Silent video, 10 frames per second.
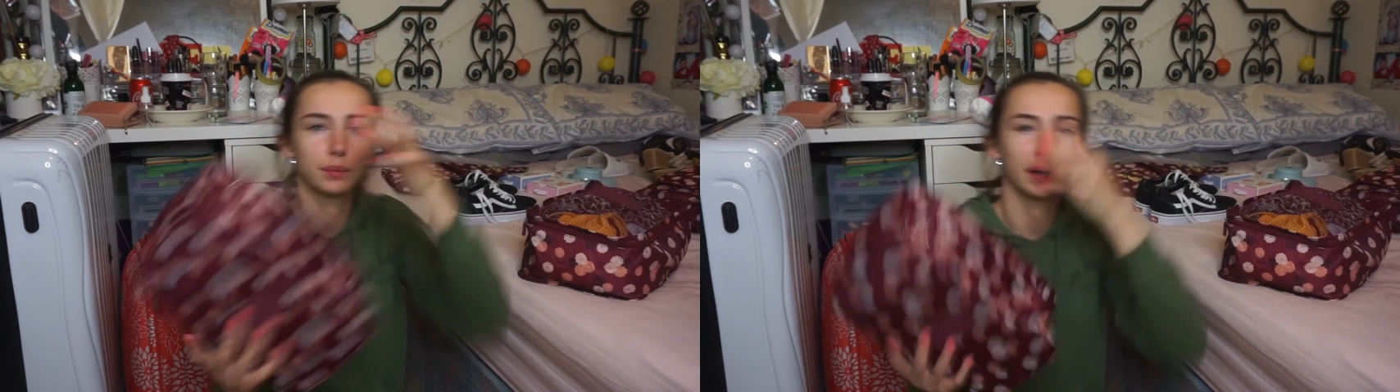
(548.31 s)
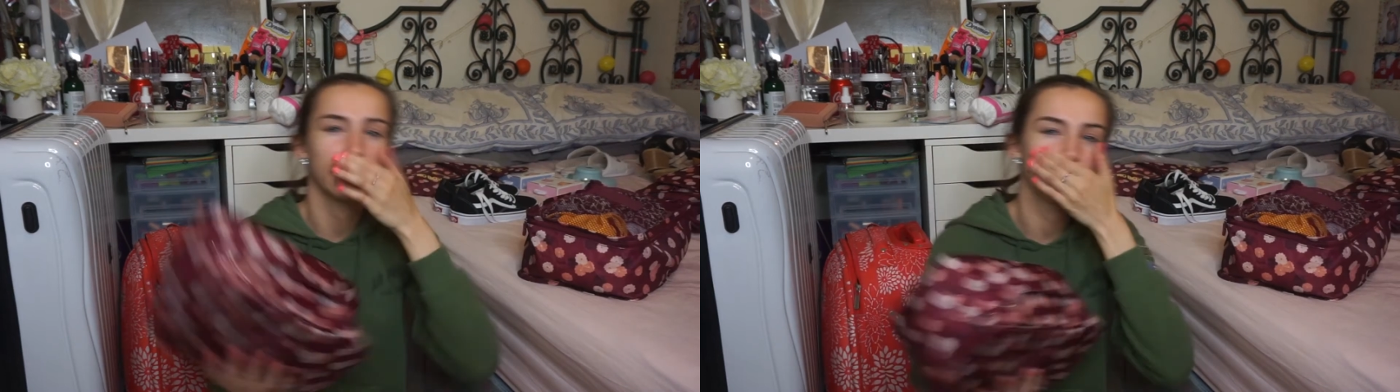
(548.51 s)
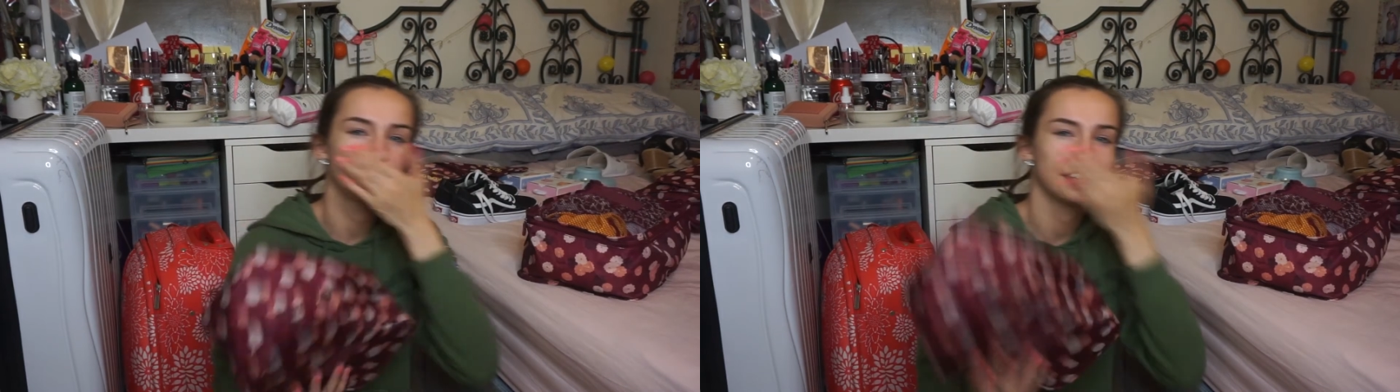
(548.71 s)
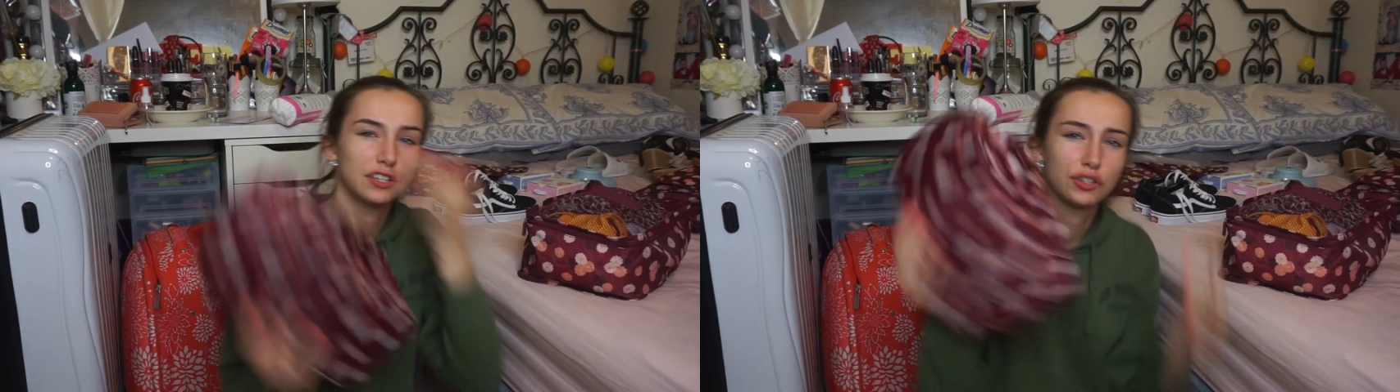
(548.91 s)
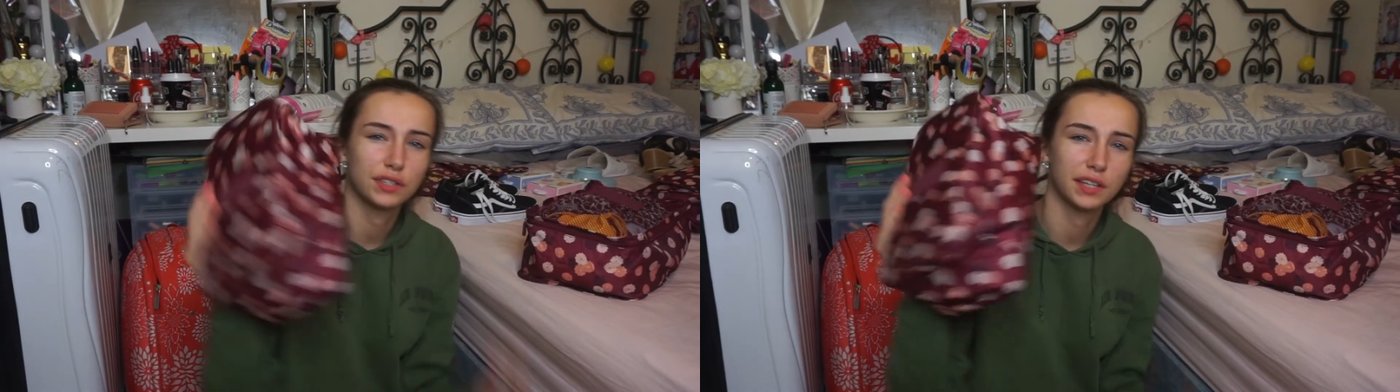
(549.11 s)
I have
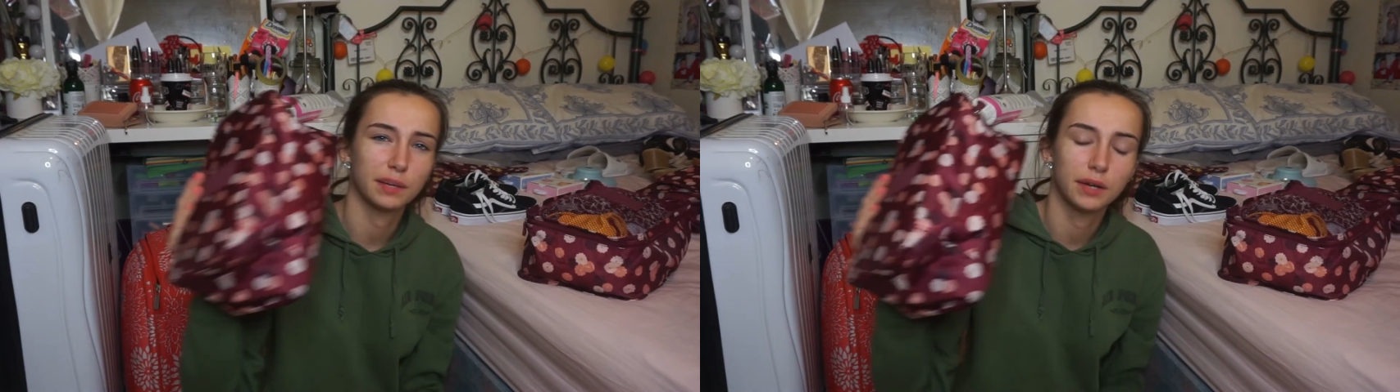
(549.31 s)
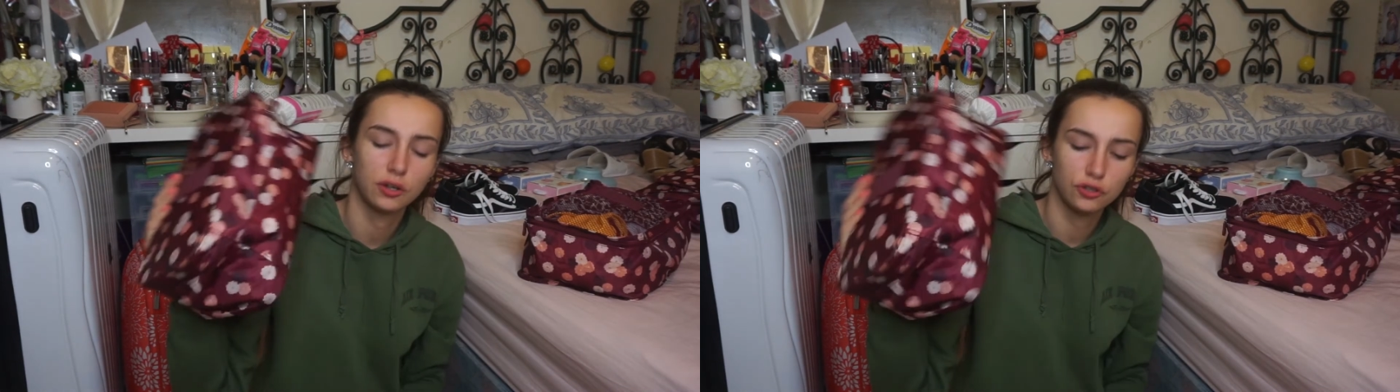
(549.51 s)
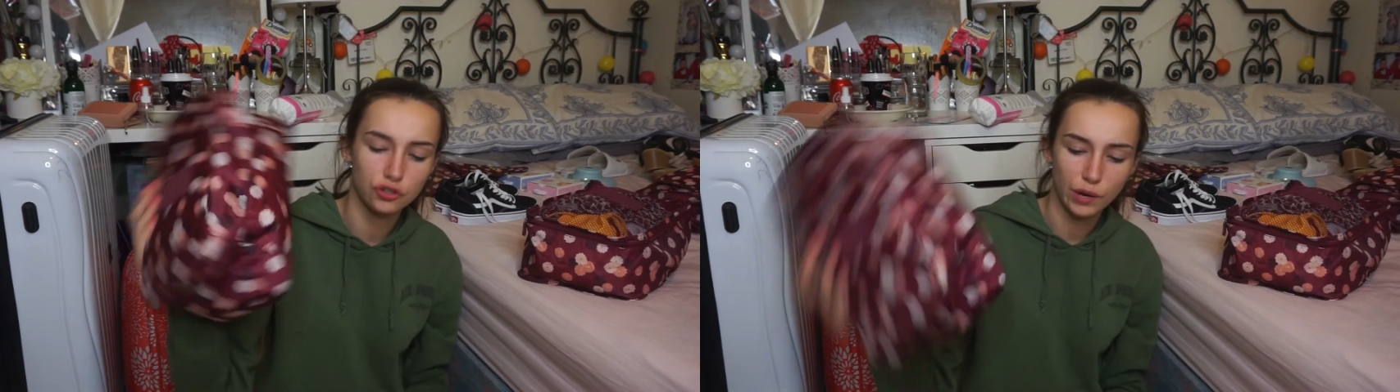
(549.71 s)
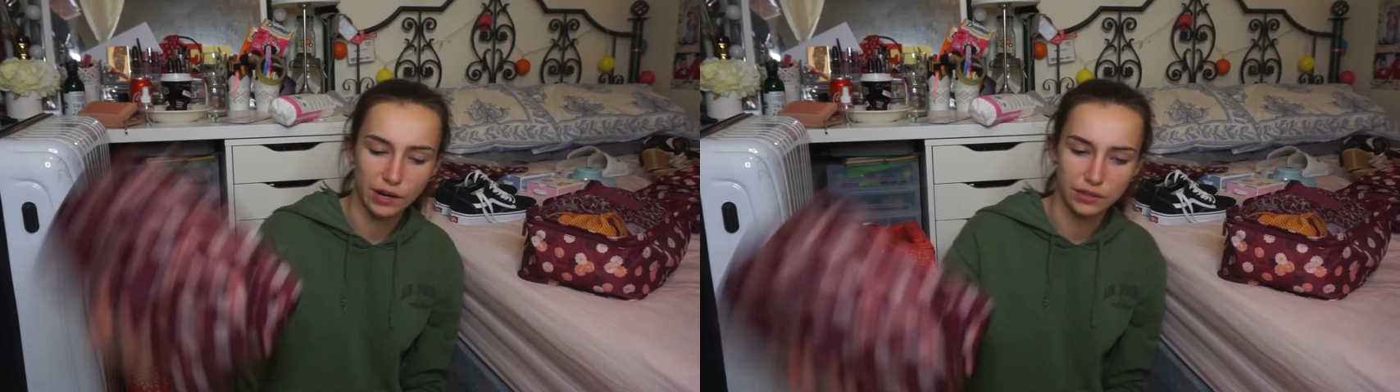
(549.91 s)
is just like my underwear,